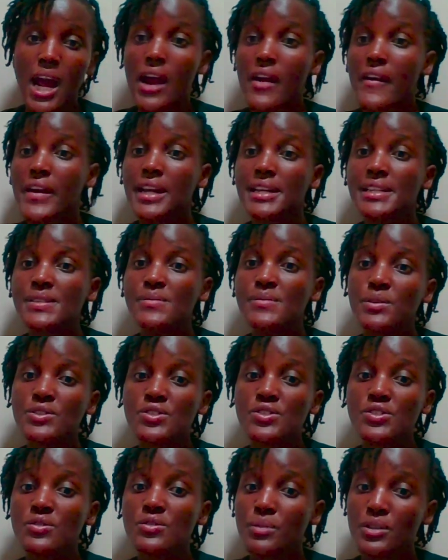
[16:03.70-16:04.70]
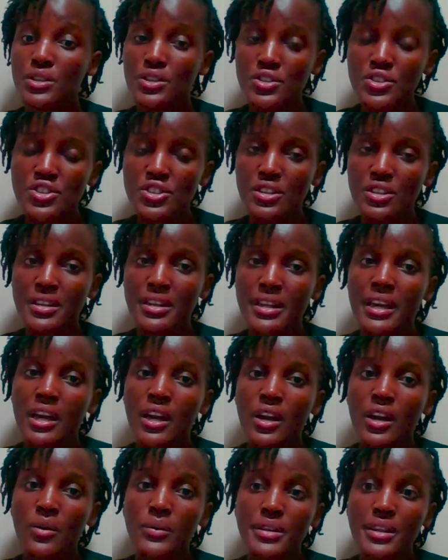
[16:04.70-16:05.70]
are exposed to pollution
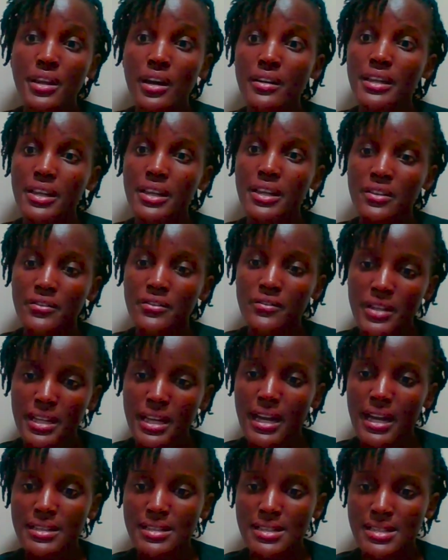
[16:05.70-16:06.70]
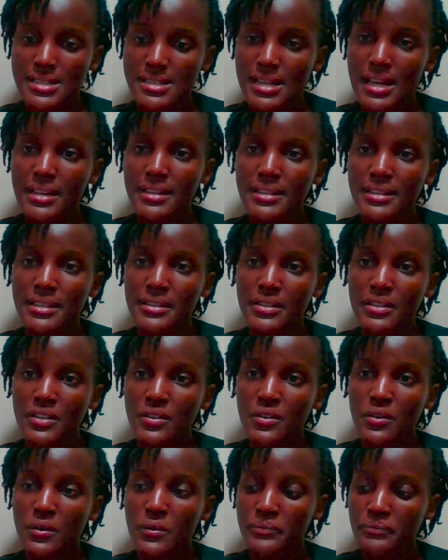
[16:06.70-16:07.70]
without even understanding,
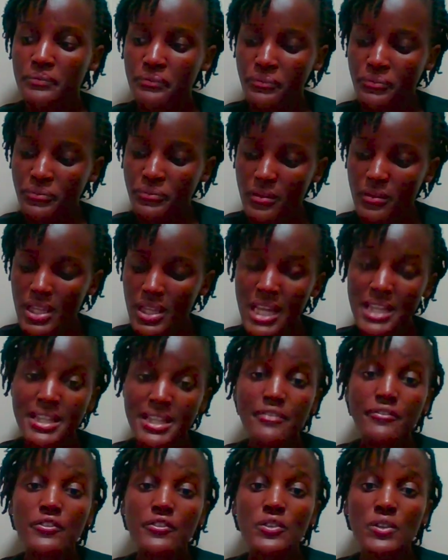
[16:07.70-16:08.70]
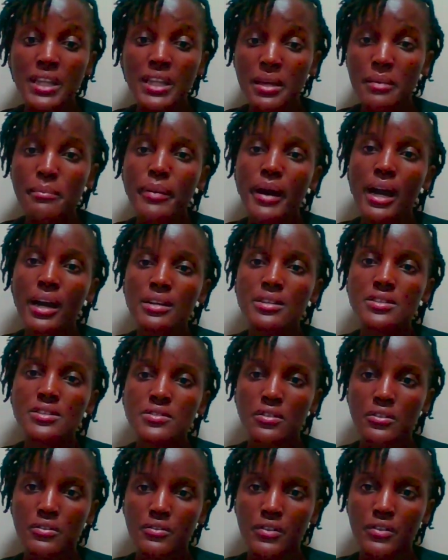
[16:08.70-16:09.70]
the full
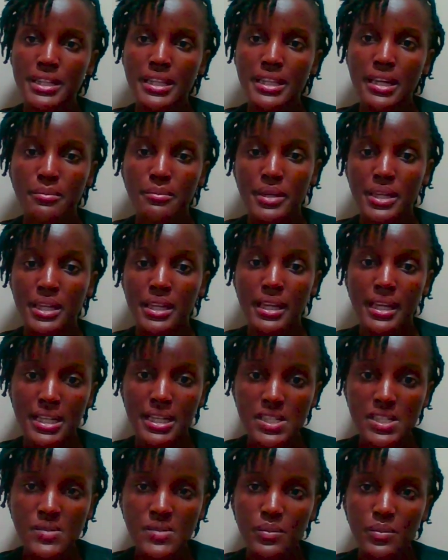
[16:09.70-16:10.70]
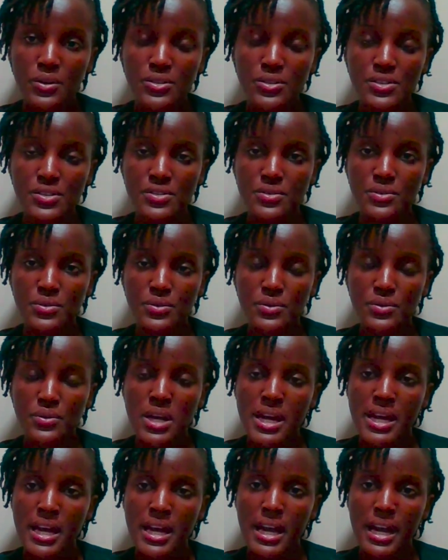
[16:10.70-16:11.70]
impact of what they're being exposed to
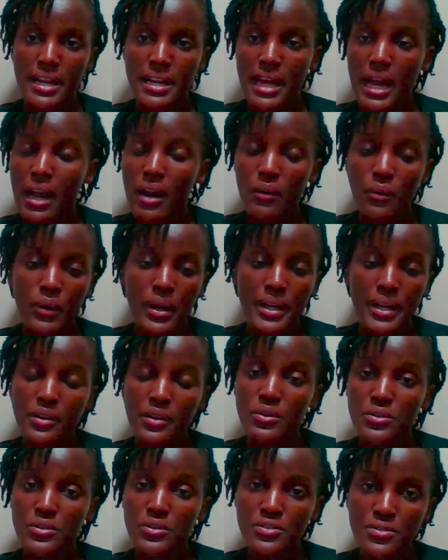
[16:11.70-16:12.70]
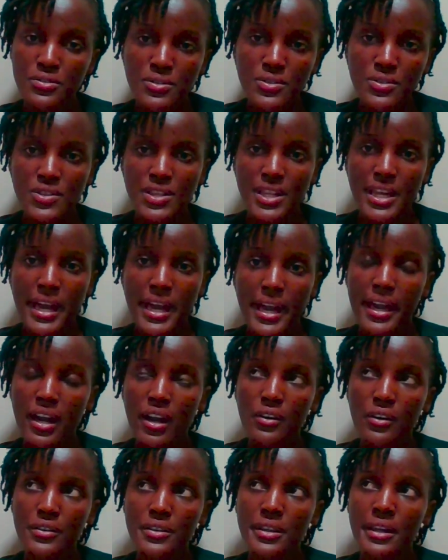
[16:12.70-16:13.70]
and what it could do to their
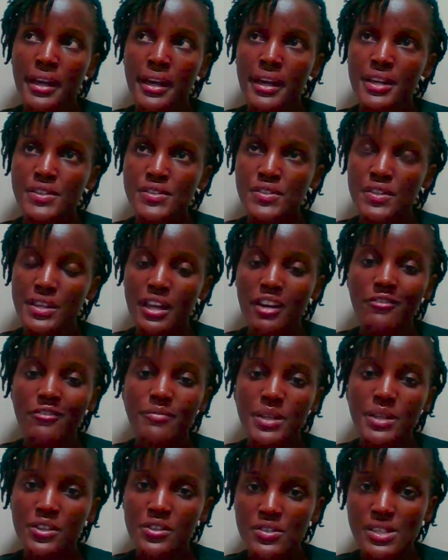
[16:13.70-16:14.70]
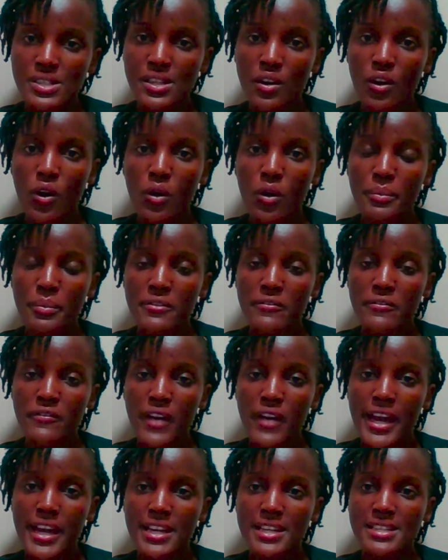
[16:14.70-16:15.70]
health. So they've been using open
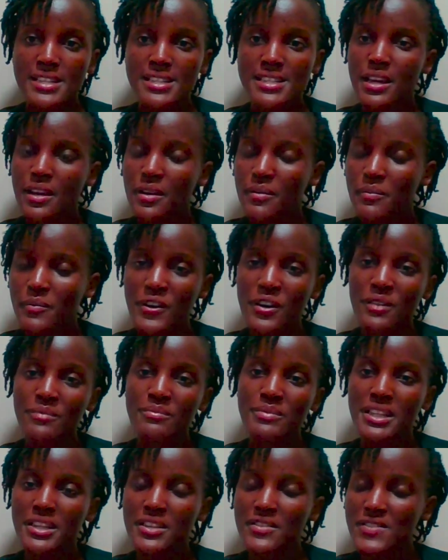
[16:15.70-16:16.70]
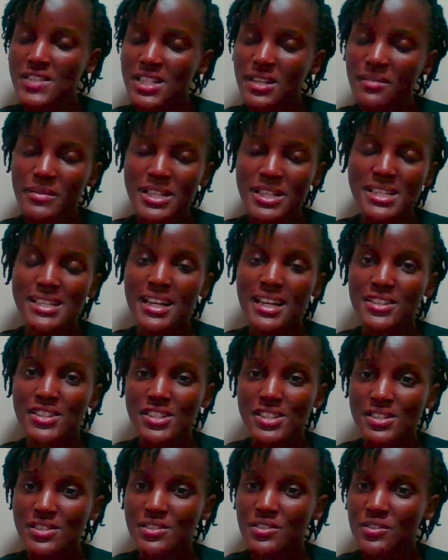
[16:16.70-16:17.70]
fires. Probably if someone
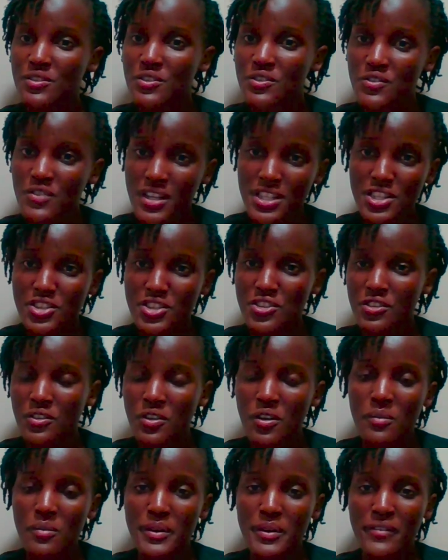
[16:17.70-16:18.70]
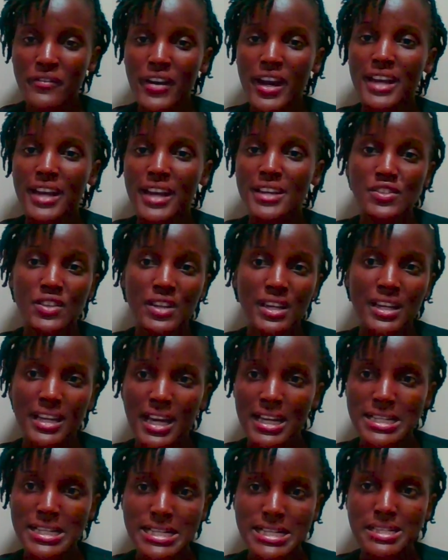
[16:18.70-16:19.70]
searches, traditional open fires, you
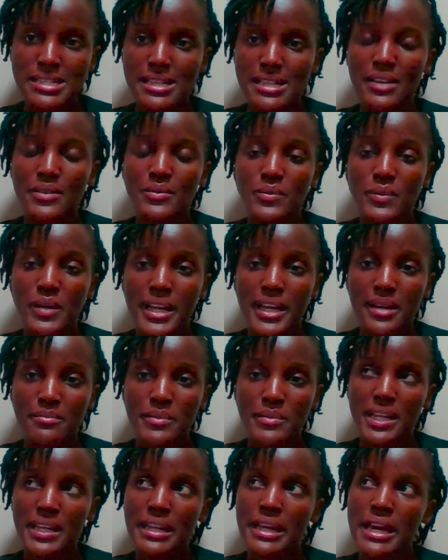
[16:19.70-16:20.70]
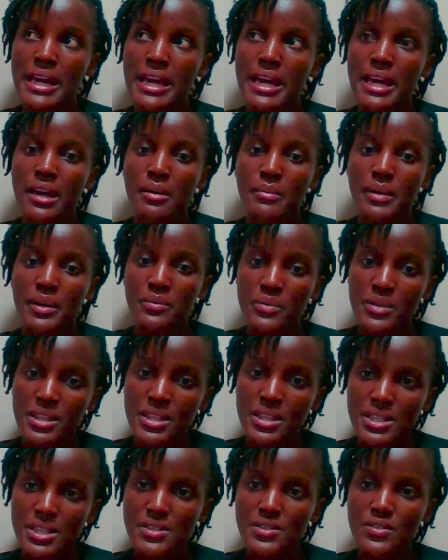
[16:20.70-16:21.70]
can understand what I mean. But
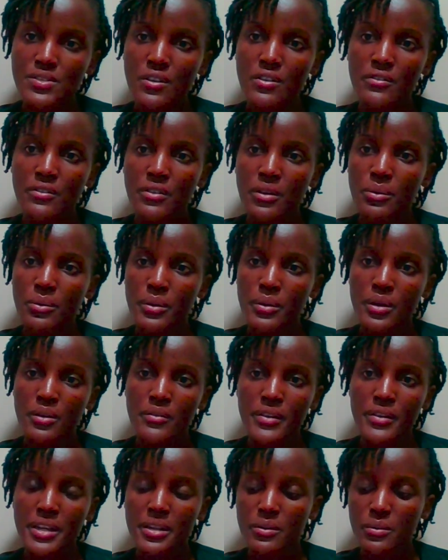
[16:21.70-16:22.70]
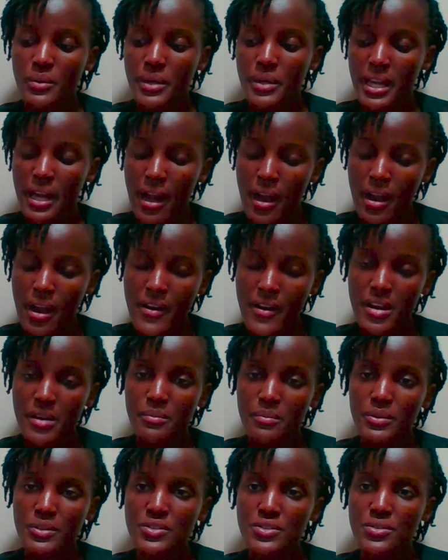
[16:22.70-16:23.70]
with the stove, we are
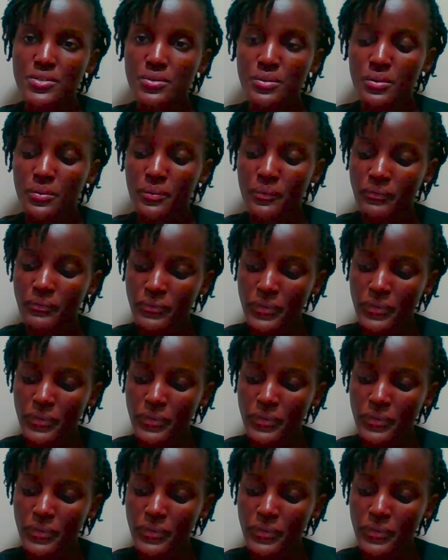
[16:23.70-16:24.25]
able to,